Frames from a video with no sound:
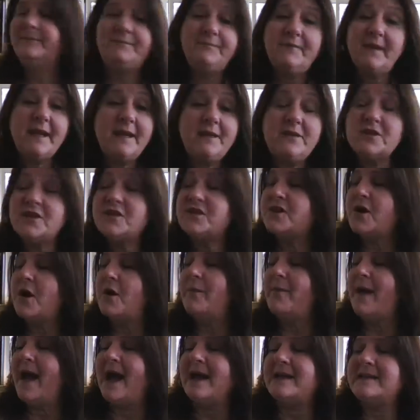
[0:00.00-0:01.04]
He'd just go
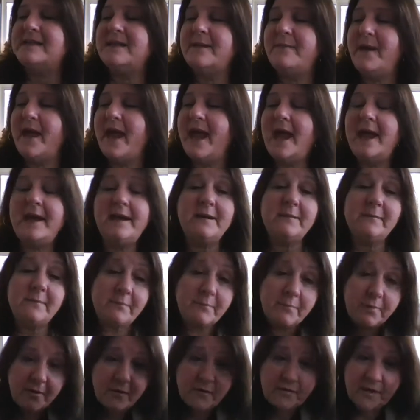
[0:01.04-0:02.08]
back to bed and
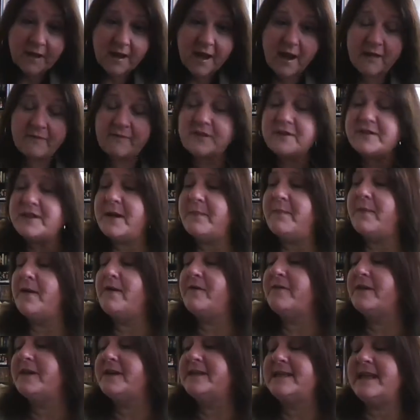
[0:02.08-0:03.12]
pull the covers up
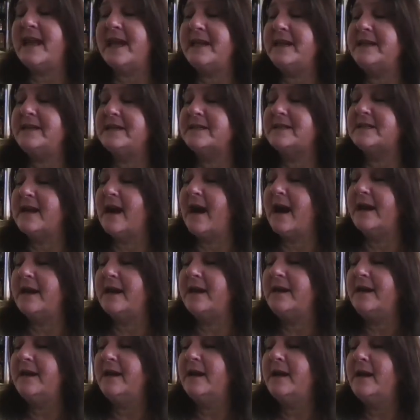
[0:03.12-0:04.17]
over his head, he
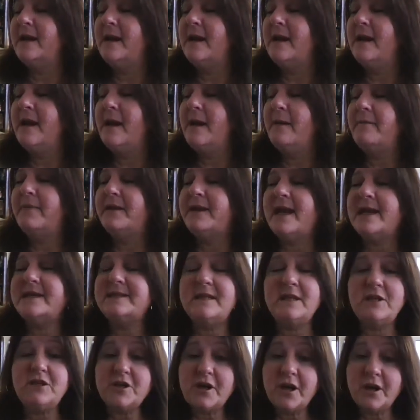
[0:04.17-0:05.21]
decided. But as
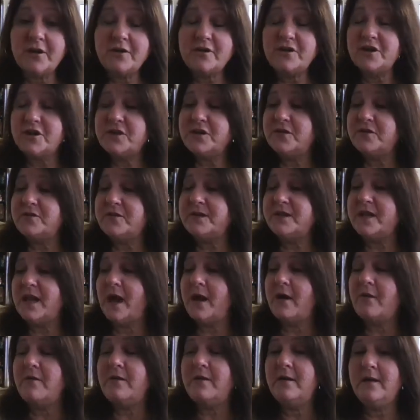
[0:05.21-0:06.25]
he turned to do
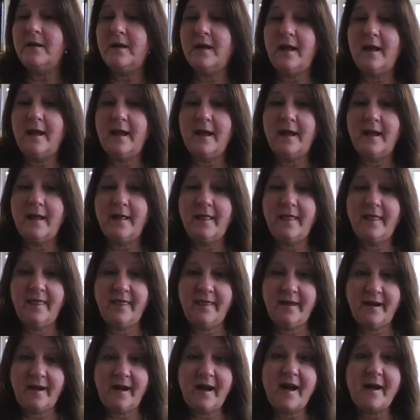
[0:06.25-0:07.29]
so,
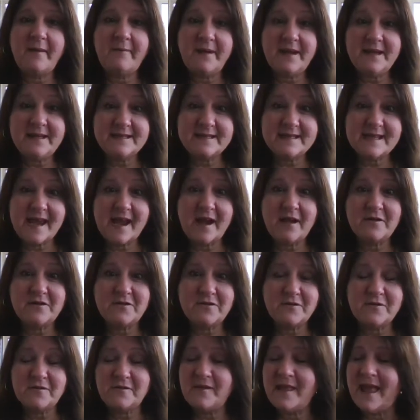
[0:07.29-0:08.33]
the humming sound
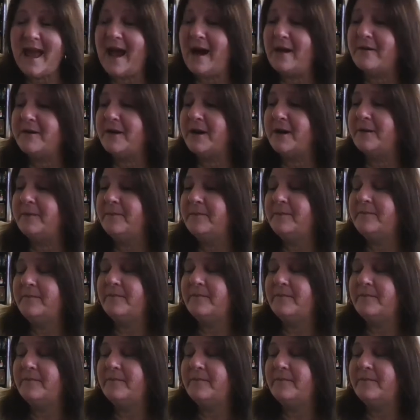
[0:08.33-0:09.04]
grew louder.